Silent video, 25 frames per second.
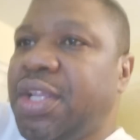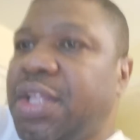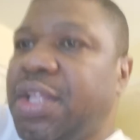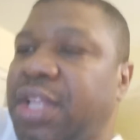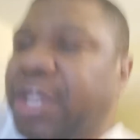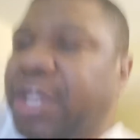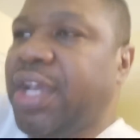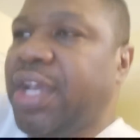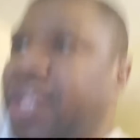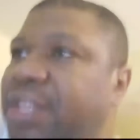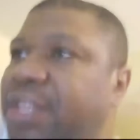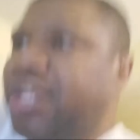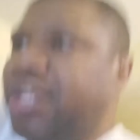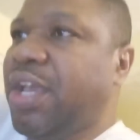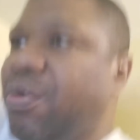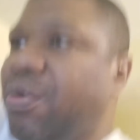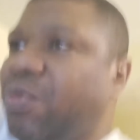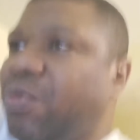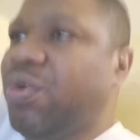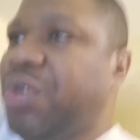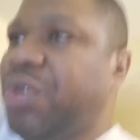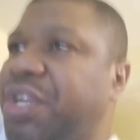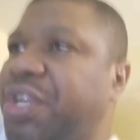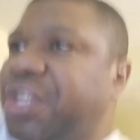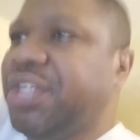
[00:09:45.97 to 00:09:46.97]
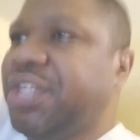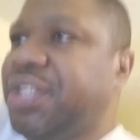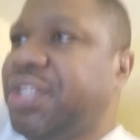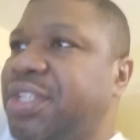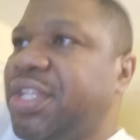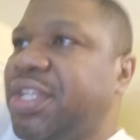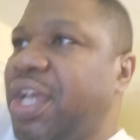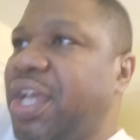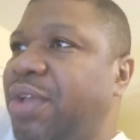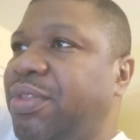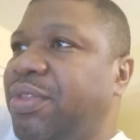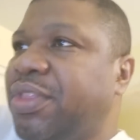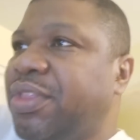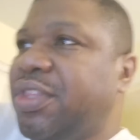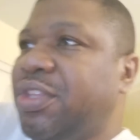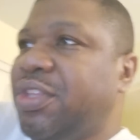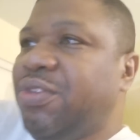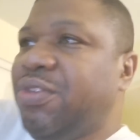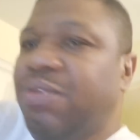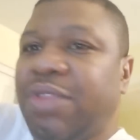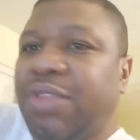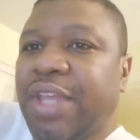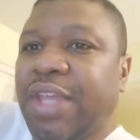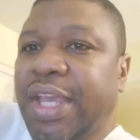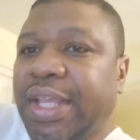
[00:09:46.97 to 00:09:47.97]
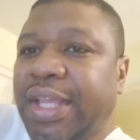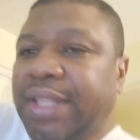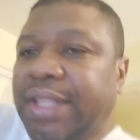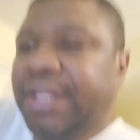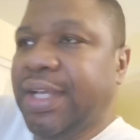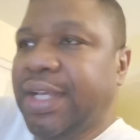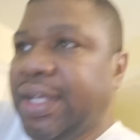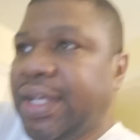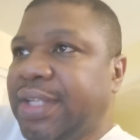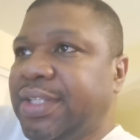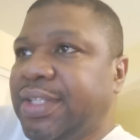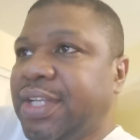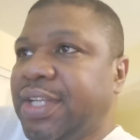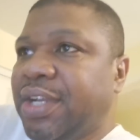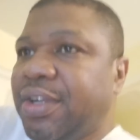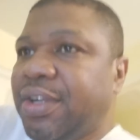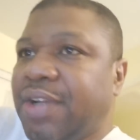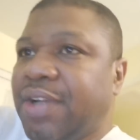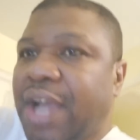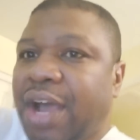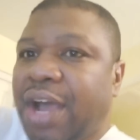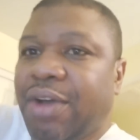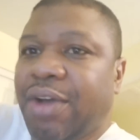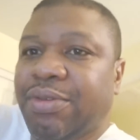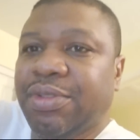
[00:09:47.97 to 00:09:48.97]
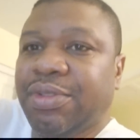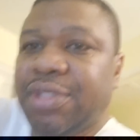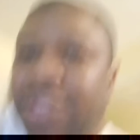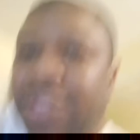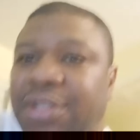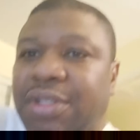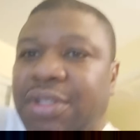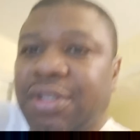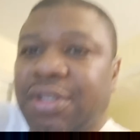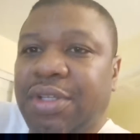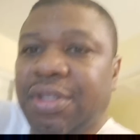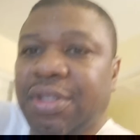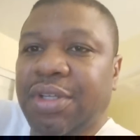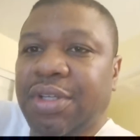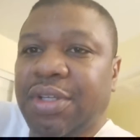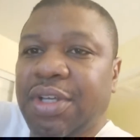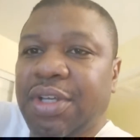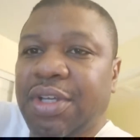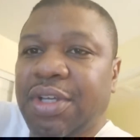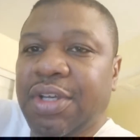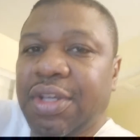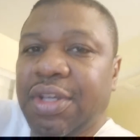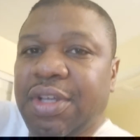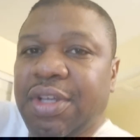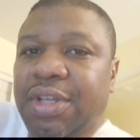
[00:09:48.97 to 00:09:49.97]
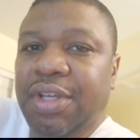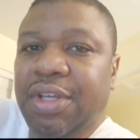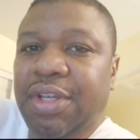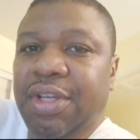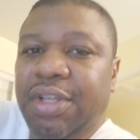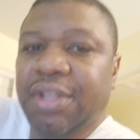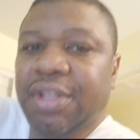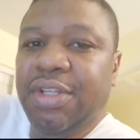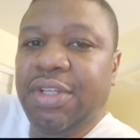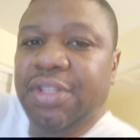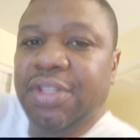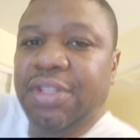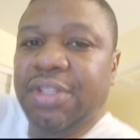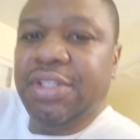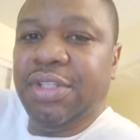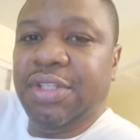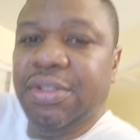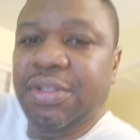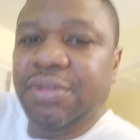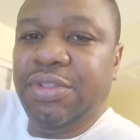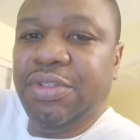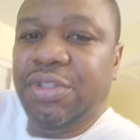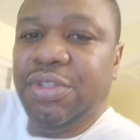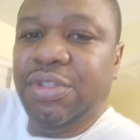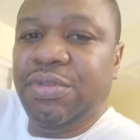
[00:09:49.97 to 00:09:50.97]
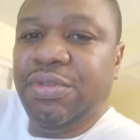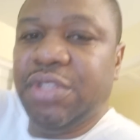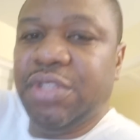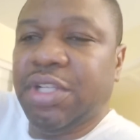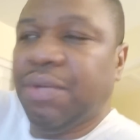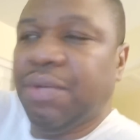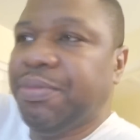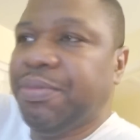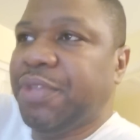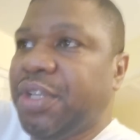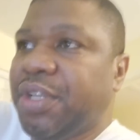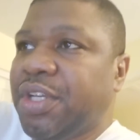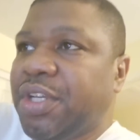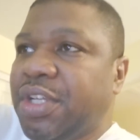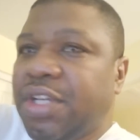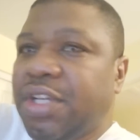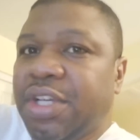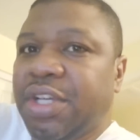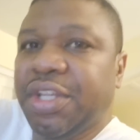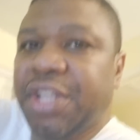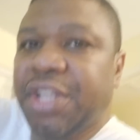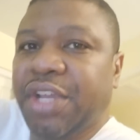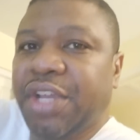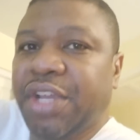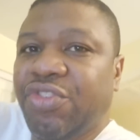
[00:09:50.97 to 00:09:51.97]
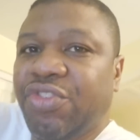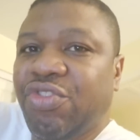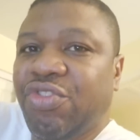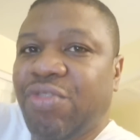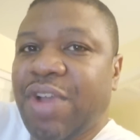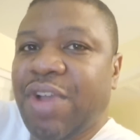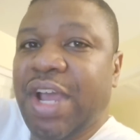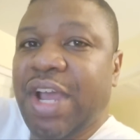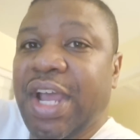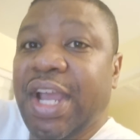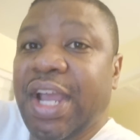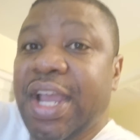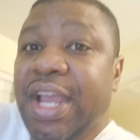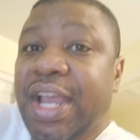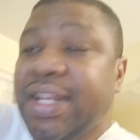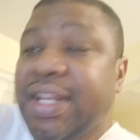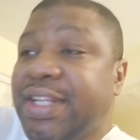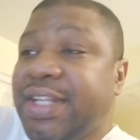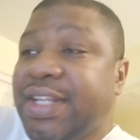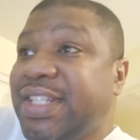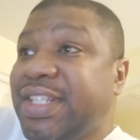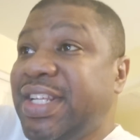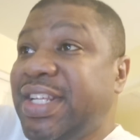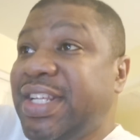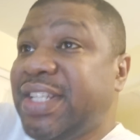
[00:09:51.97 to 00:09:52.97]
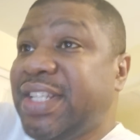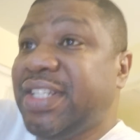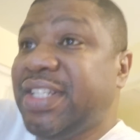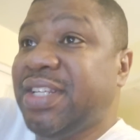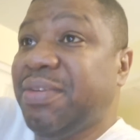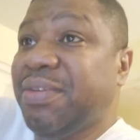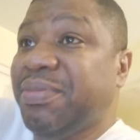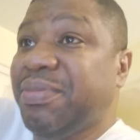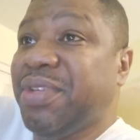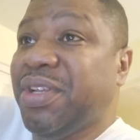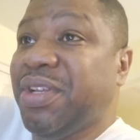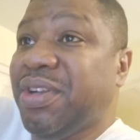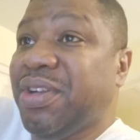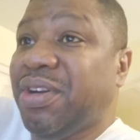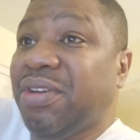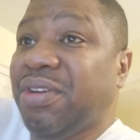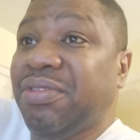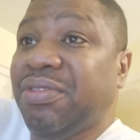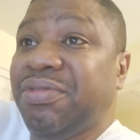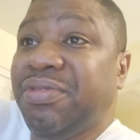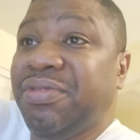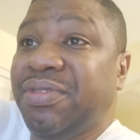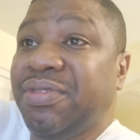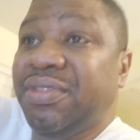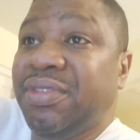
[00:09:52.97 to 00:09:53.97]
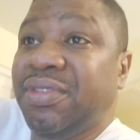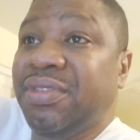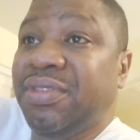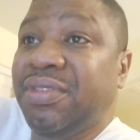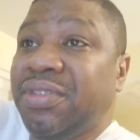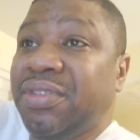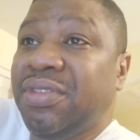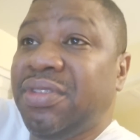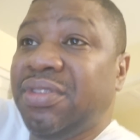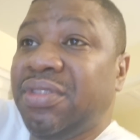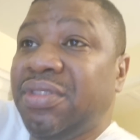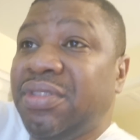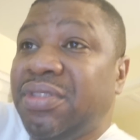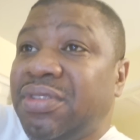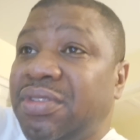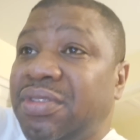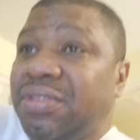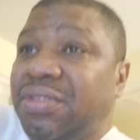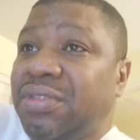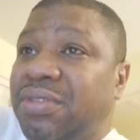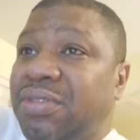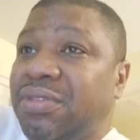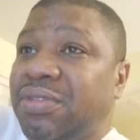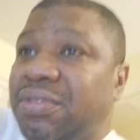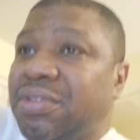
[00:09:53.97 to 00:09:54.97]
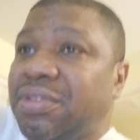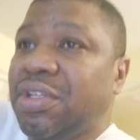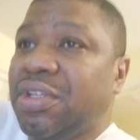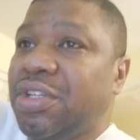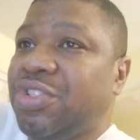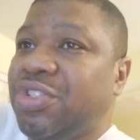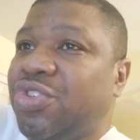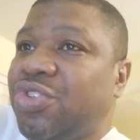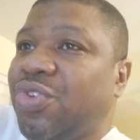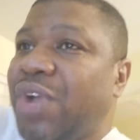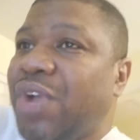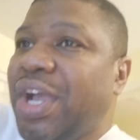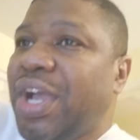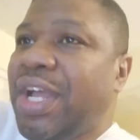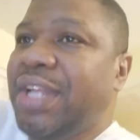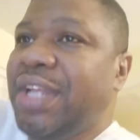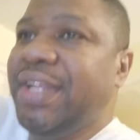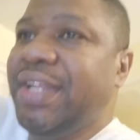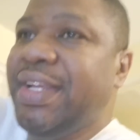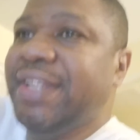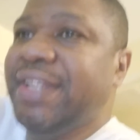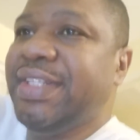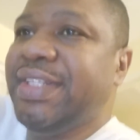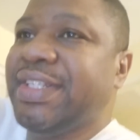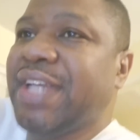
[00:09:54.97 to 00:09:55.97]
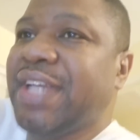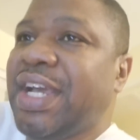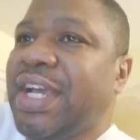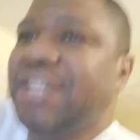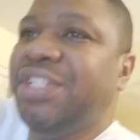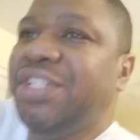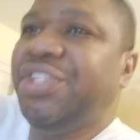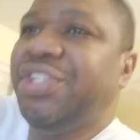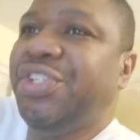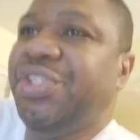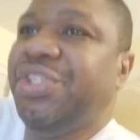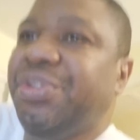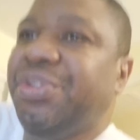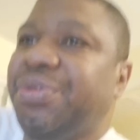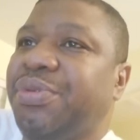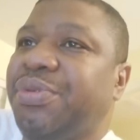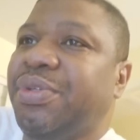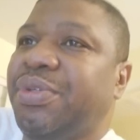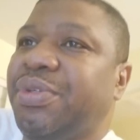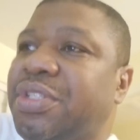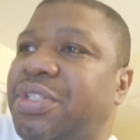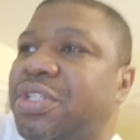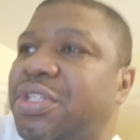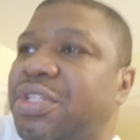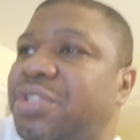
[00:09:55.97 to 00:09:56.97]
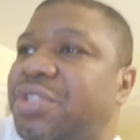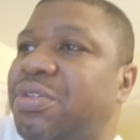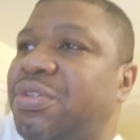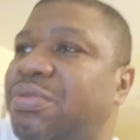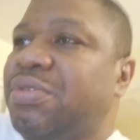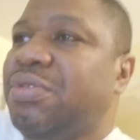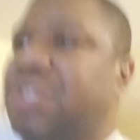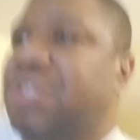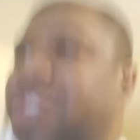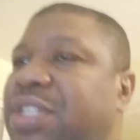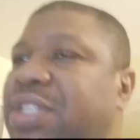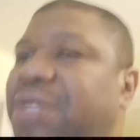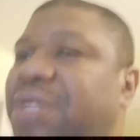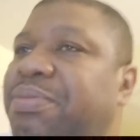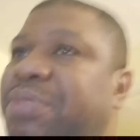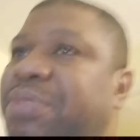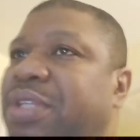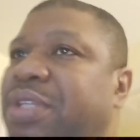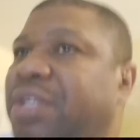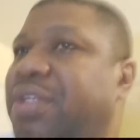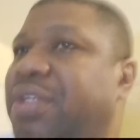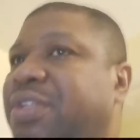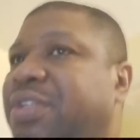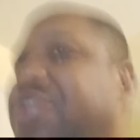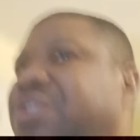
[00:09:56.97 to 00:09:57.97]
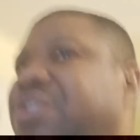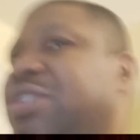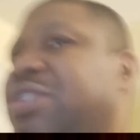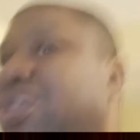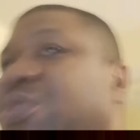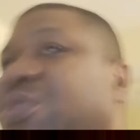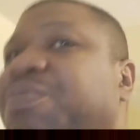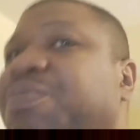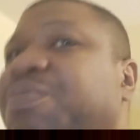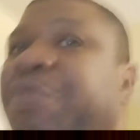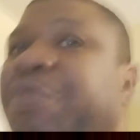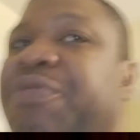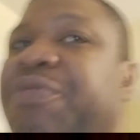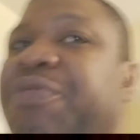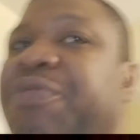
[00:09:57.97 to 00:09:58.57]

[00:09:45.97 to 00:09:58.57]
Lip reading: like they wanting to, you think that they're out to do something good. They're trying to set something off. They're trying to entice you into doing something stupid for